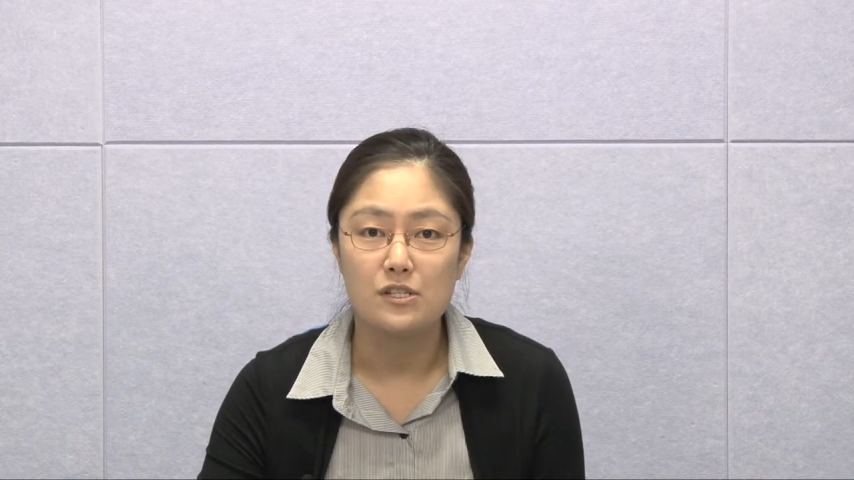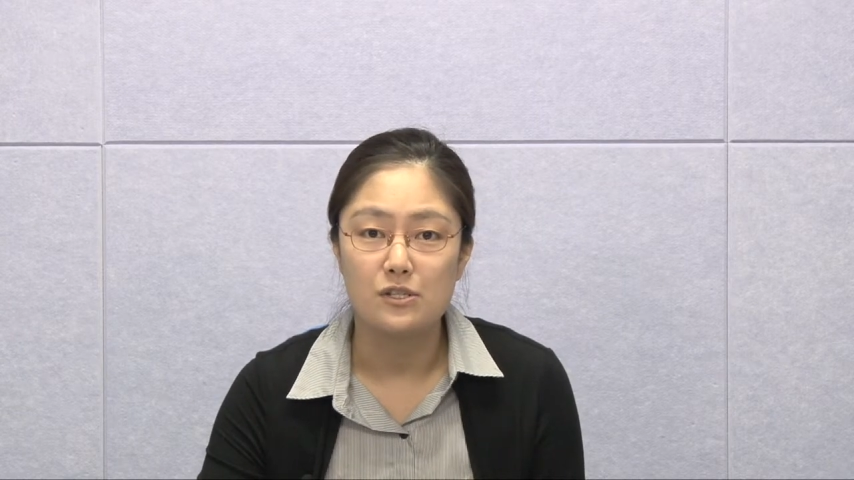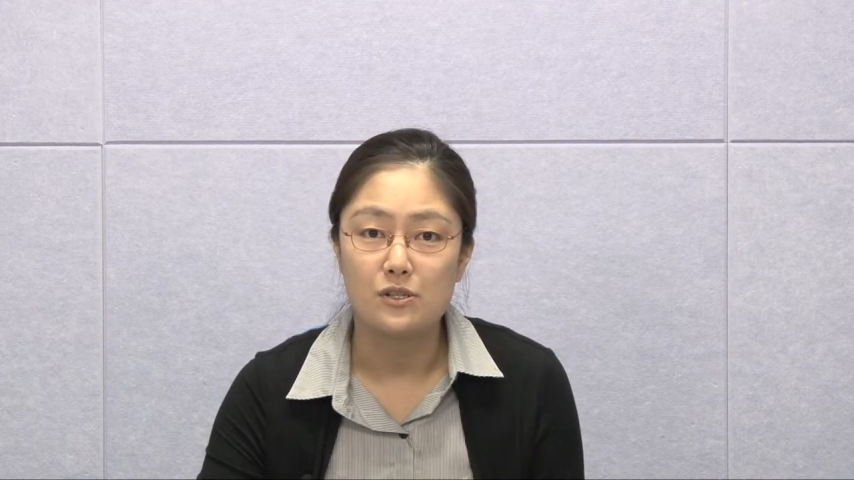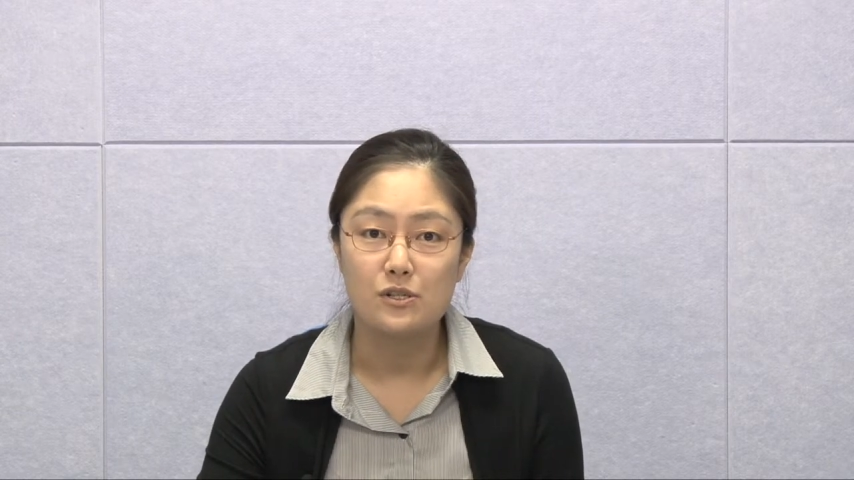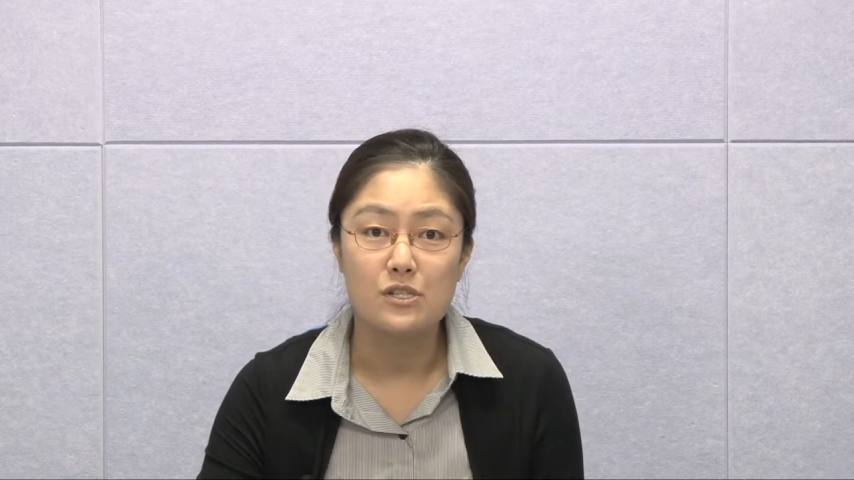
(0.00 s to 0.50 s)

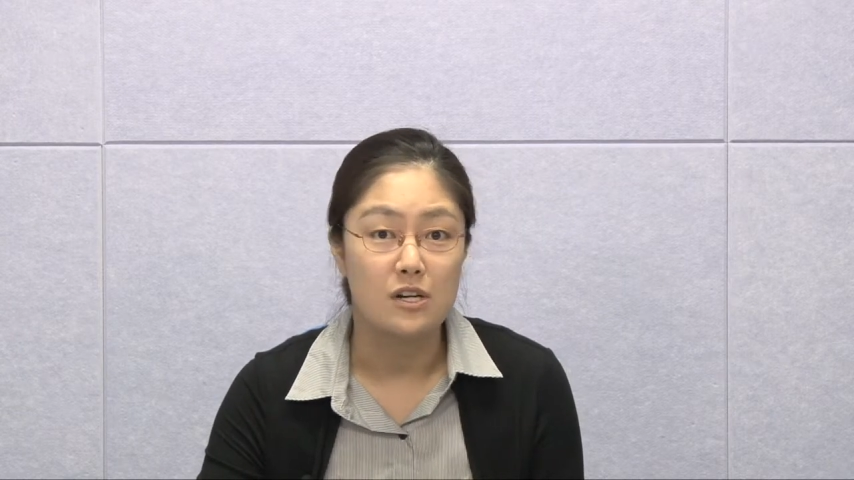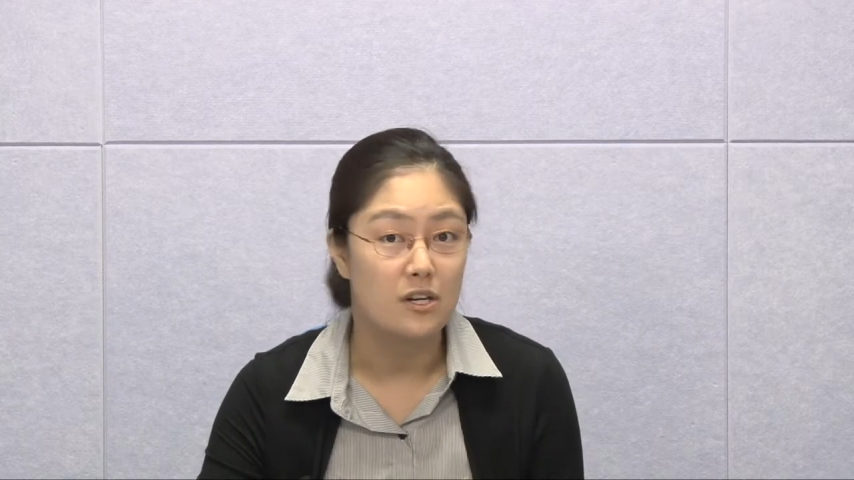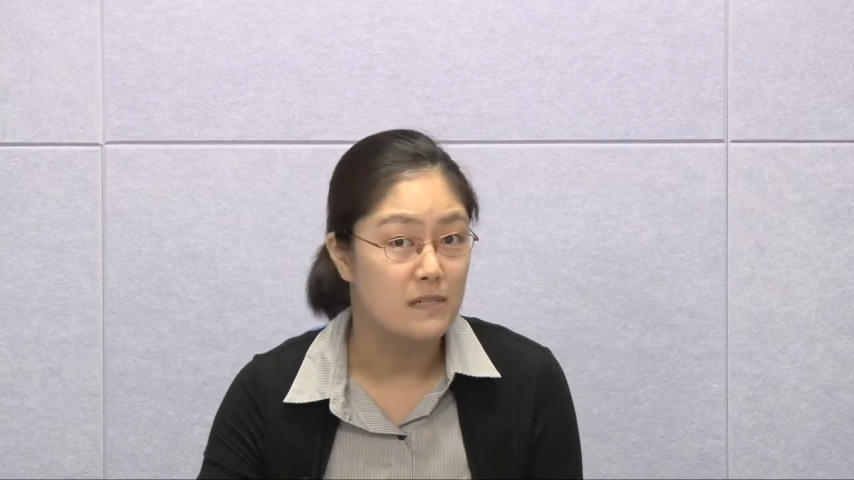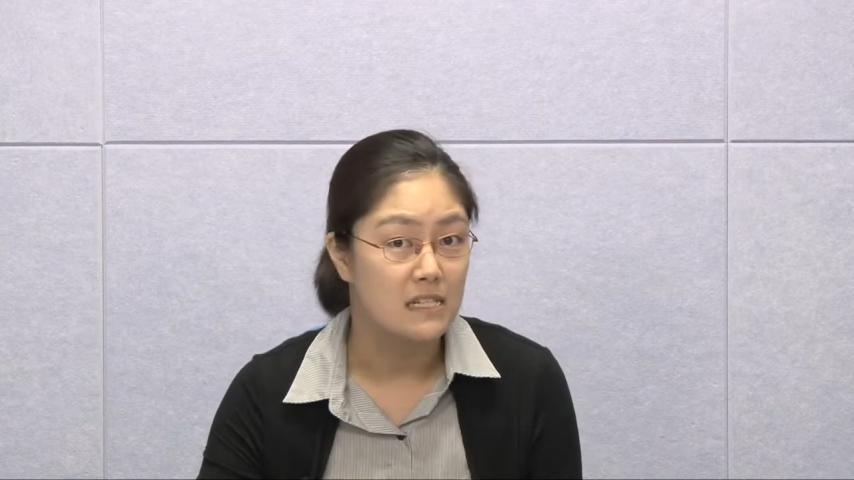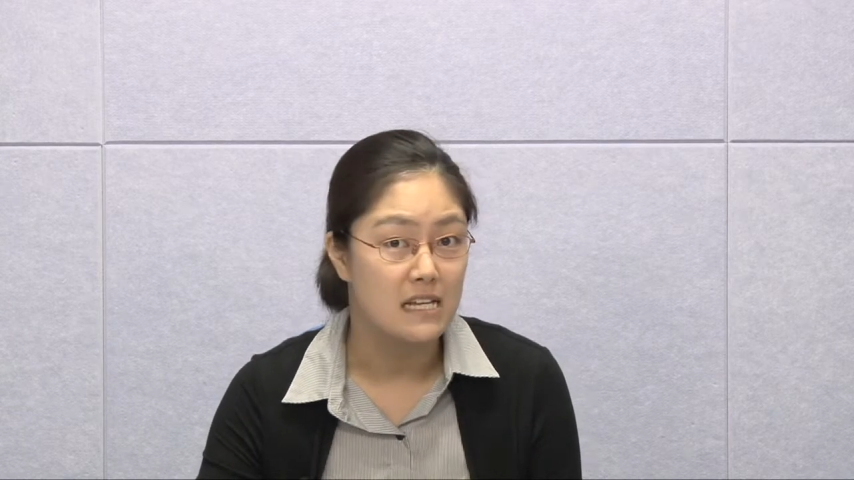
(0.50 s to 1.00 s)
new
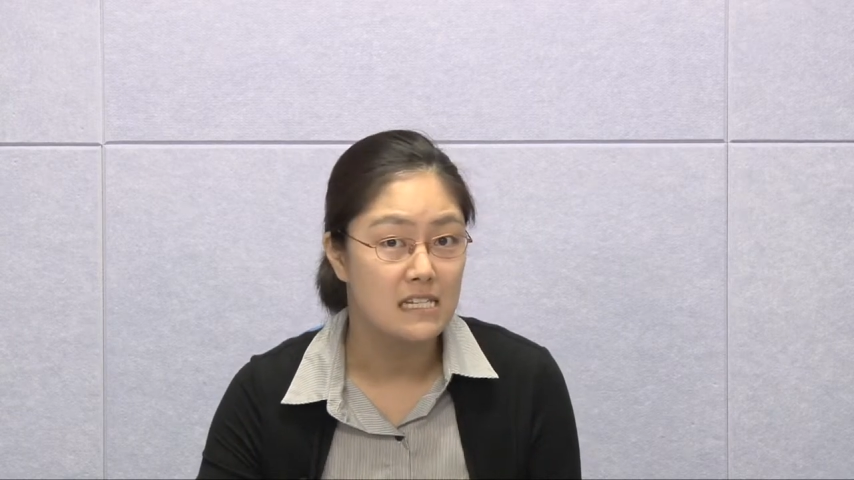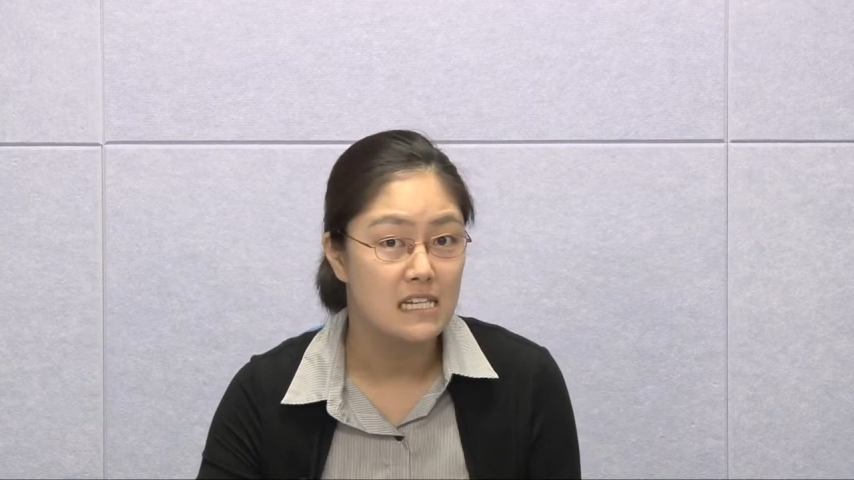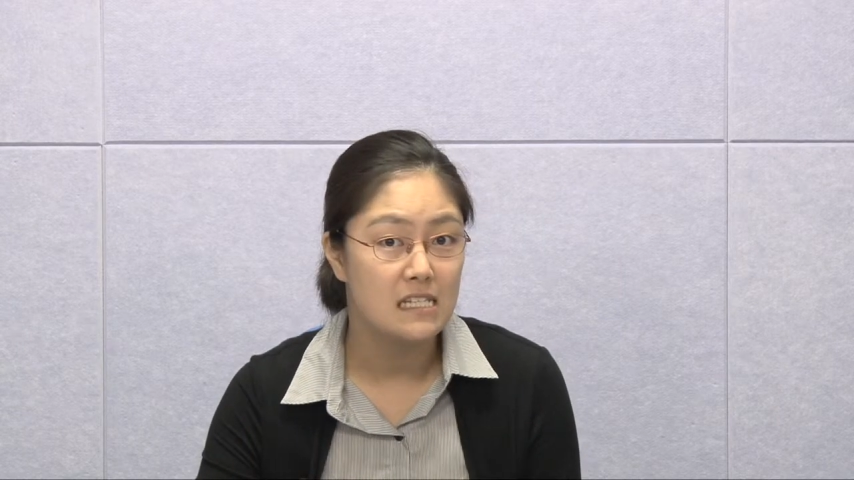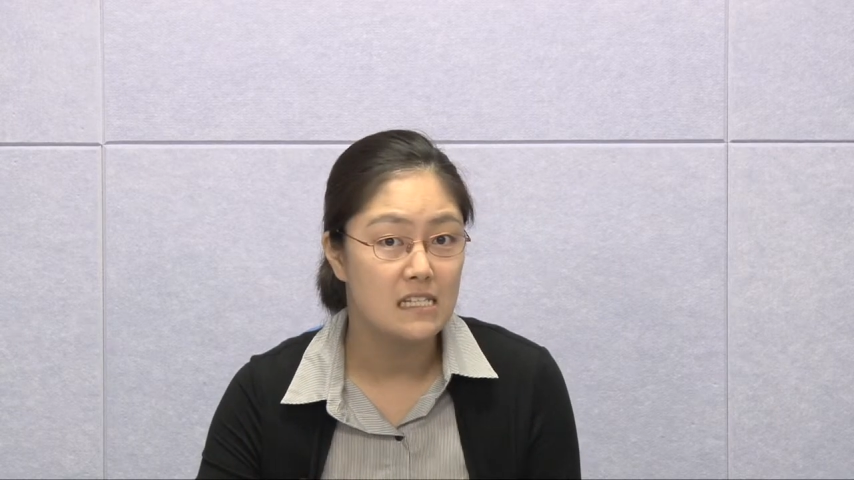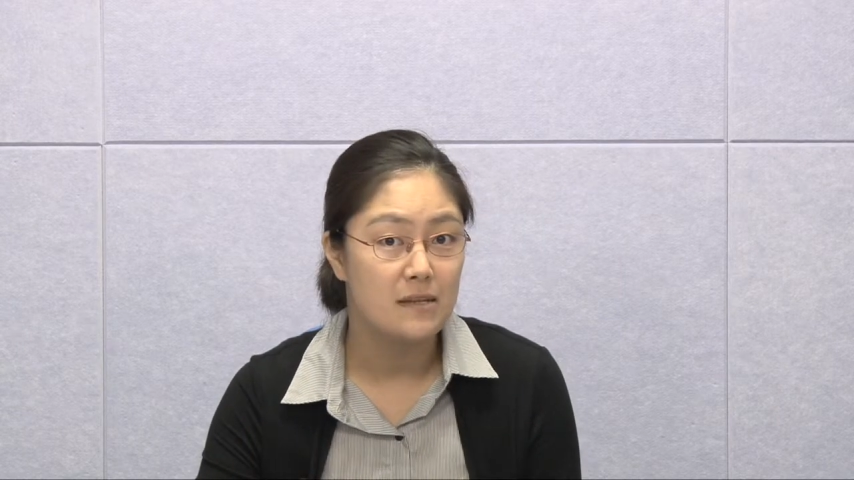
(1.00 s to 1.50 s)
circumstances?